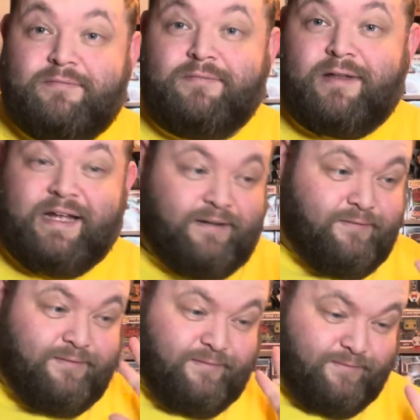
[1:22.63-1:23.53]
Like,
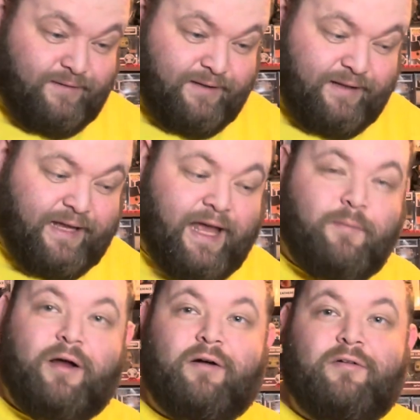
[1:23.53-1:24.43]
it came
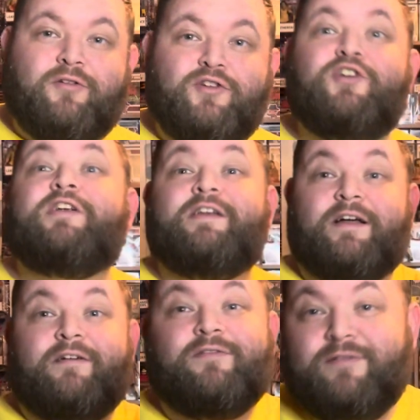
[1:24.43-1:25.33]
out good
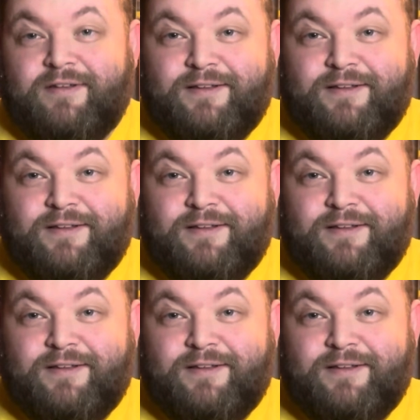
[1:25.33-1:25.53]
enough.